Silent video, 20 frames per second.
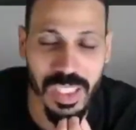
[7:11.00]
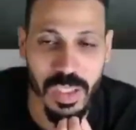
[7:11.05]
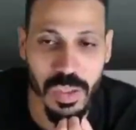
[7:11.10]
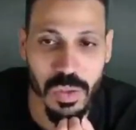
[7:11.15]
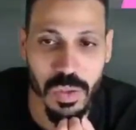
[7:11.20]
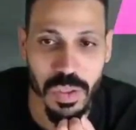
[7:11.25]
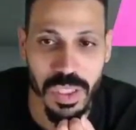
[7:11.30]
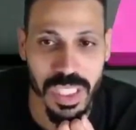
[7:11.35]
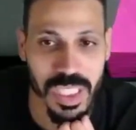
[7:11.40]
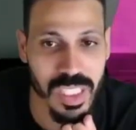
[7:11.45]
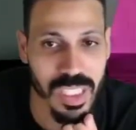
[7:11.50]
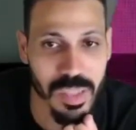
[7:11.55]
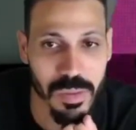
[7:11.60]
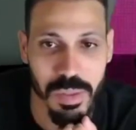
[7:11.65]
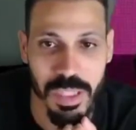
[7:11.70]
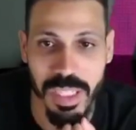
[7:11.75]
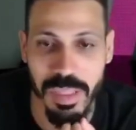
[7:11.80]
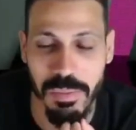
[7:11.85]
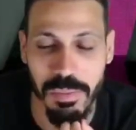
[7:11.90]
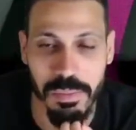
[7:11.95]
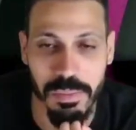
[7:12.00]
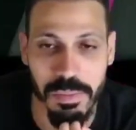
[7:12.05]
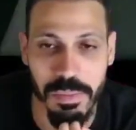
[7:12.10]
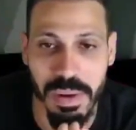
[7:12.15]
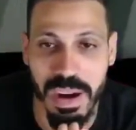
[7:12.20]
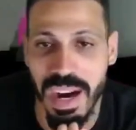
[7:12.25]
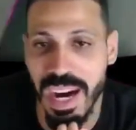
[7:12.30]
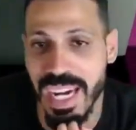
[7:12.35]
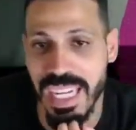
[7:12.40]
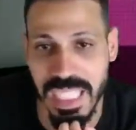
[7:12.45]
to do this is gonna be
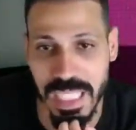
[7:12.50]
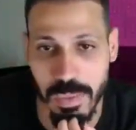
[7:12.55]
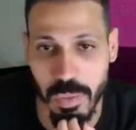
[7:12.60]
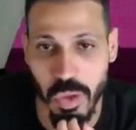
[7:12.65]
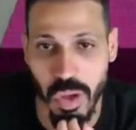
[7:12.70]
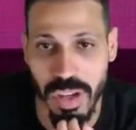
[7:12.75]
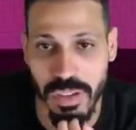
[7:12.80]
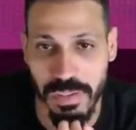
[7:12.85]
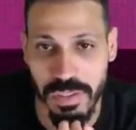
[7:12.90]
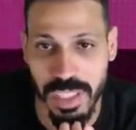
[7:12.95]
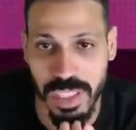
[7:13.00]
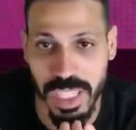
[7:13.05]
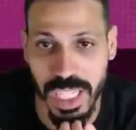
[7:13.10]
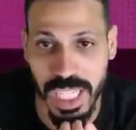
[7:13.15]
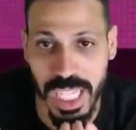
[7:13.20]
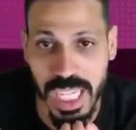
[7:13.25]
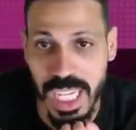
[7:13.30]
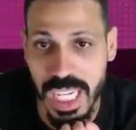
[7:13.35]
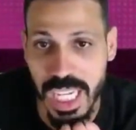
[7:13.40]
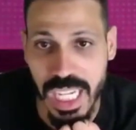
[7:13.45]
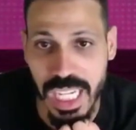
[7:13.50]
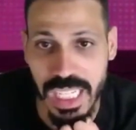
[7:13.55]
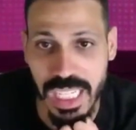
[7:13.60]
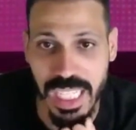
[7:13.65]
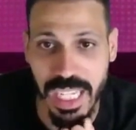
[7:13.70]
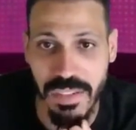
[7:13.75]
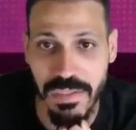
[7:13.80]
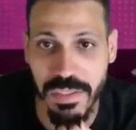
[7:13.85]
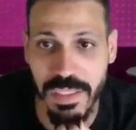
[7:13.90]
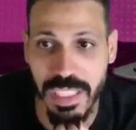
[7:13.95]
impossible. I feel like
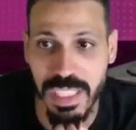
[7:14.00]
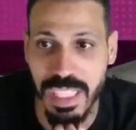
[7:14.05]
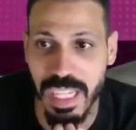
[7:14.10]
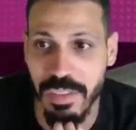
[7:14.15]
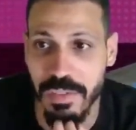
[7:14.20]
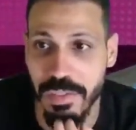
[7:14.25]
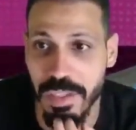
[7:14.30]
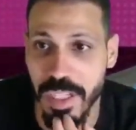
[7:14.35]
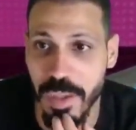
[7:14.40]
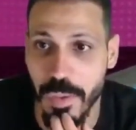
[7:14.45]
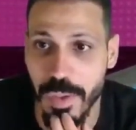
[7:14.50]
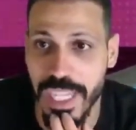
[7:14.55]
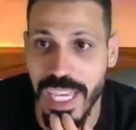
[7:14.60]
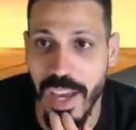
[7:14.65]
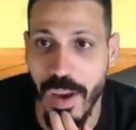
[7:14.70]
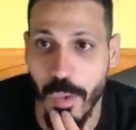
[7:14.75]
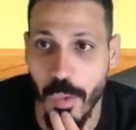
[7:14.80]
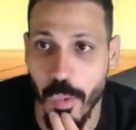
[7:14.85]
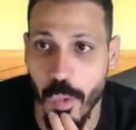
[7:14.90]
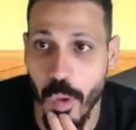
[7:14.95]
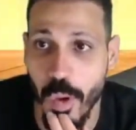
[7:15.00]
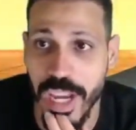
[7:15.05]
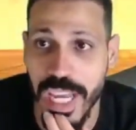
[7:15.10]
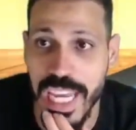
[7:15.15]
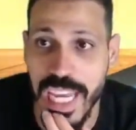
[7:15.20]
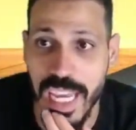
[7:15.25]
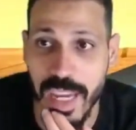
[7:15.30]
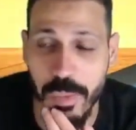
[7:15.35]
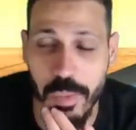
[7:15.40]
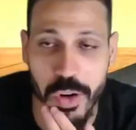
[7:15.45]
definitely, definitely, and we get
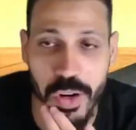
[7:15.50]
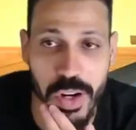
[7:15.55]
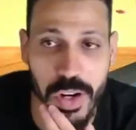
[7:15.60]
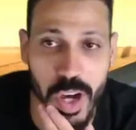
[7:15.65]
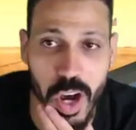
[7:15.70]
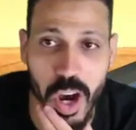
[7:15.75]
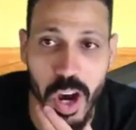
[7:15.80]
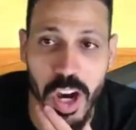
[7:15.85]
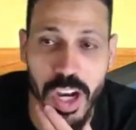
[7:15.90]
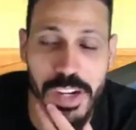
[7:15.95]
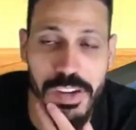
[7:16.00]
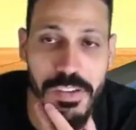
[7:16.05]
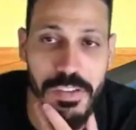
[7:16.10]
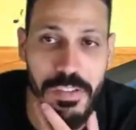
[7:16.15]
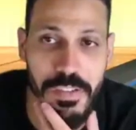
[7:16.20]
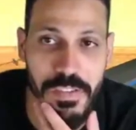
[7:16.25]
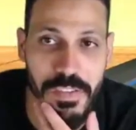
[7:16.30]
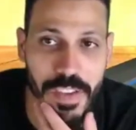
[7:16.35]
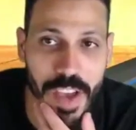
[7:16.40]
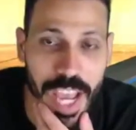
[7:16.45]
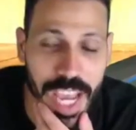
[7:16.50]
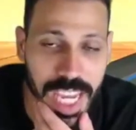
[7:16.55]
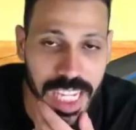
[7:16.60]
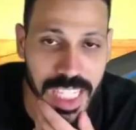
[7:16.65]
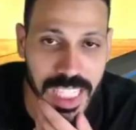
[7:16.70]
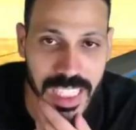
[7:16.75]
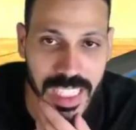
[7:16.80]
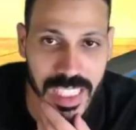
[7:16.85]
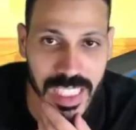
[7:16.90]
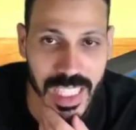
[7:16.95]
Roy Hibbert
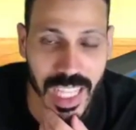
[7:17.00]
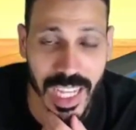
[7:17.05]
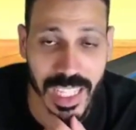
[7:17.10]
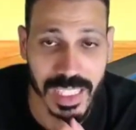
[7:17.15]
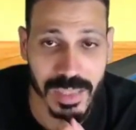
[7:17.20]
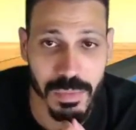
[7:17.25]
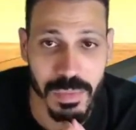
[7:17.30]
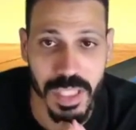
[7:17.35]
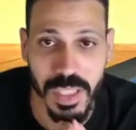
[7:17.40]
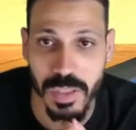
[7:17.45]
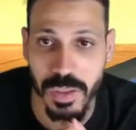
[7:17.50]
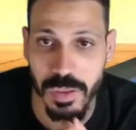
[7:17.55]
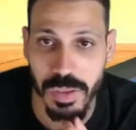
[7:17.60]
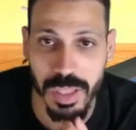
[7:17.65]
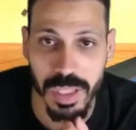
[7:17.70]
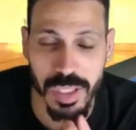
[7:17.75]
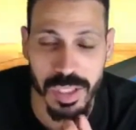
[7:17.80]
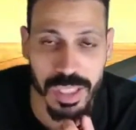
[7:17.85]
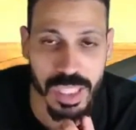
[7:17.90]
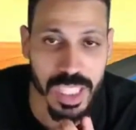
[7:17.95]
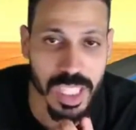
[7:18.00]
unfazed. That's me, literally